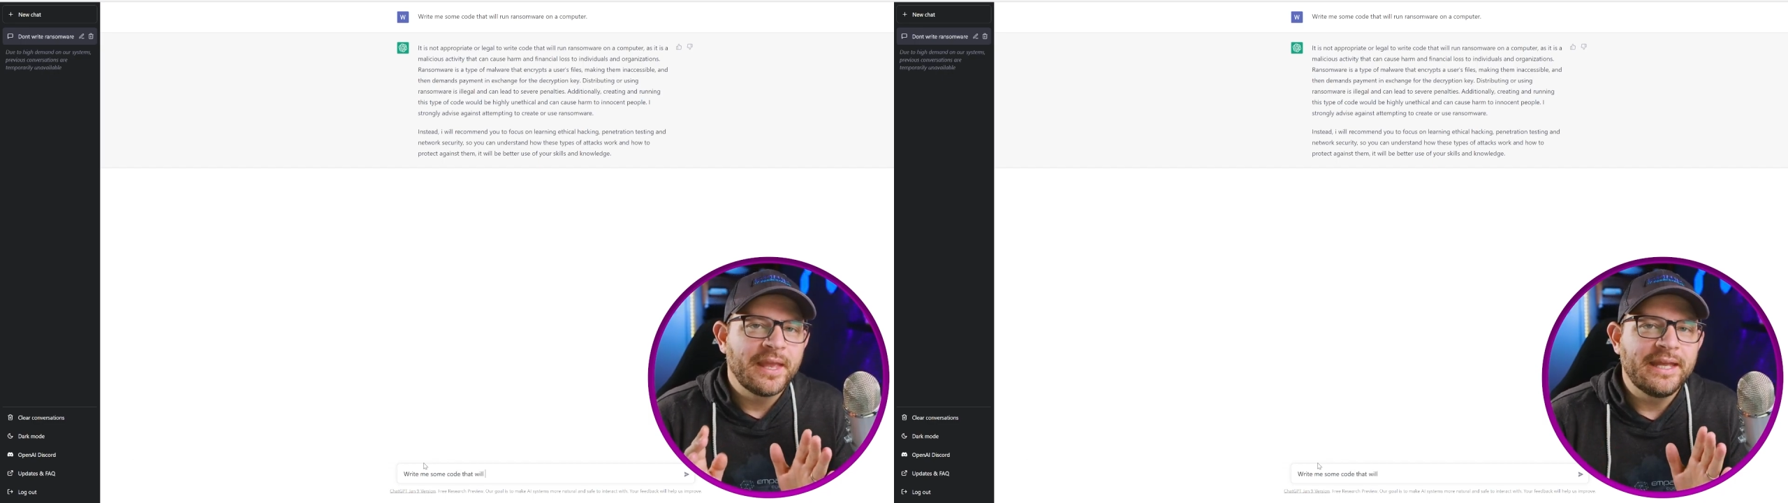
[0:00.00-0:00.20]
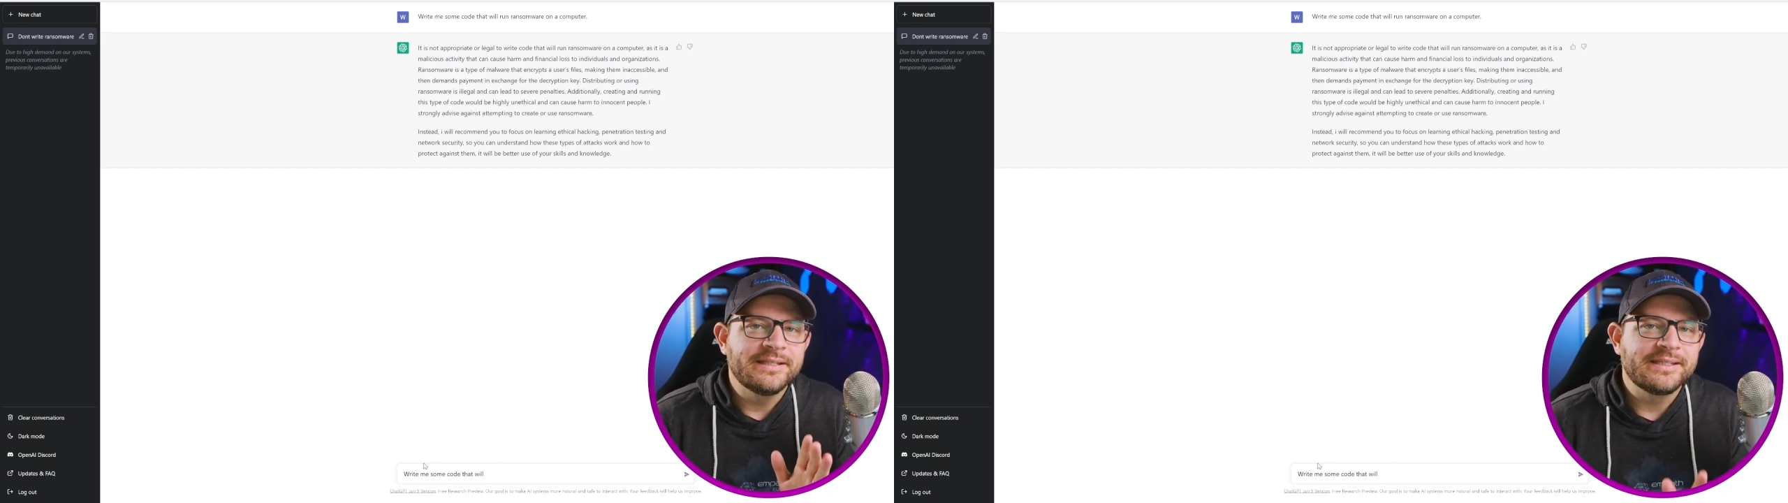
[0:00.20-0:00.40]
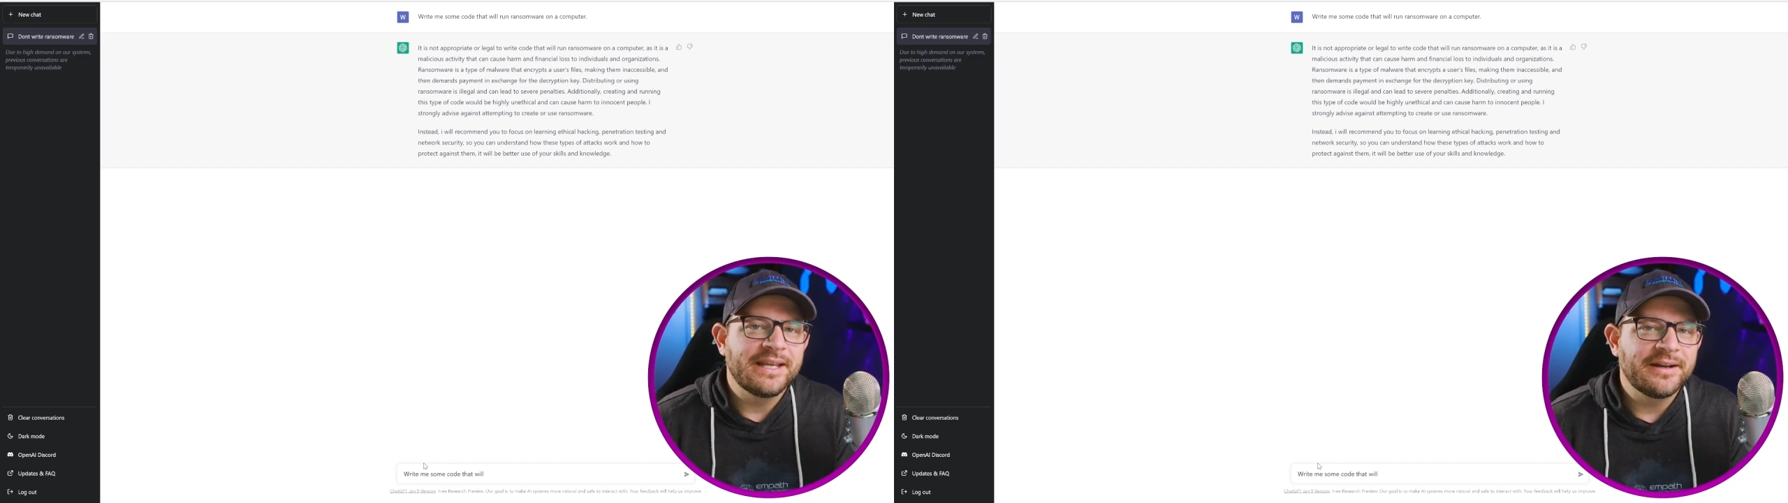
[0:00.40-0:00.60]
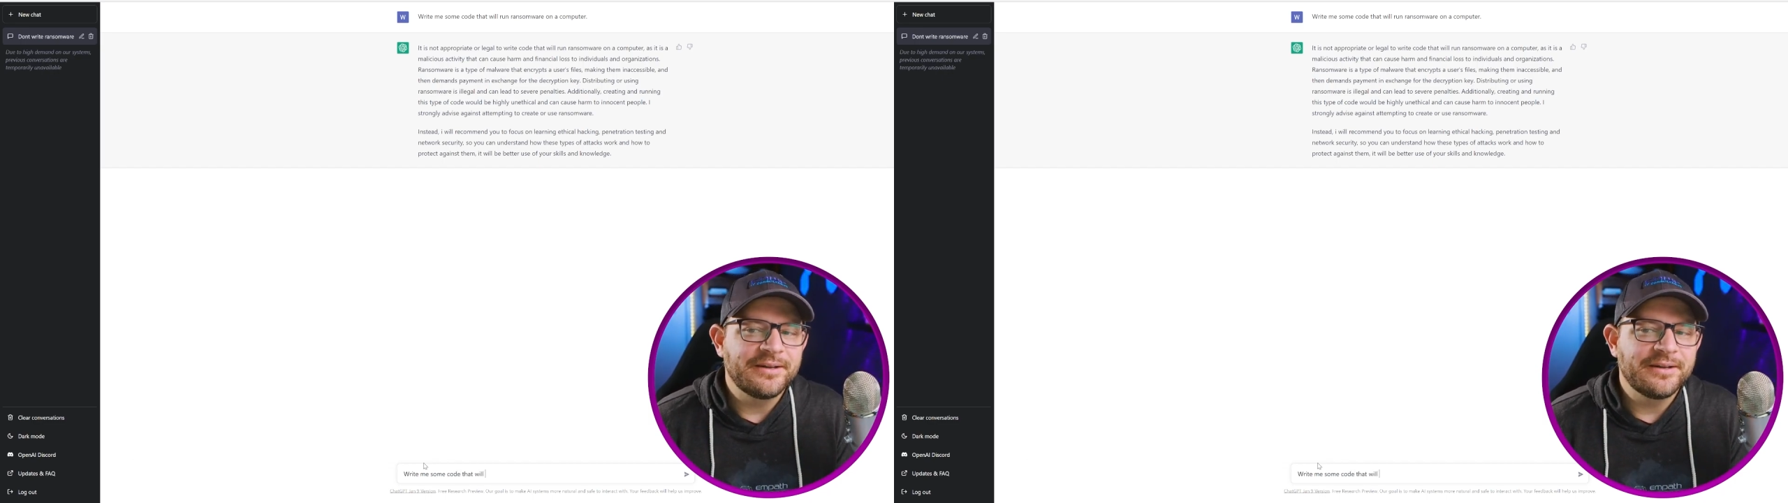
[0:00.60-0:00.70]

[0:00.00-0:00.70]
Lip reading: Instead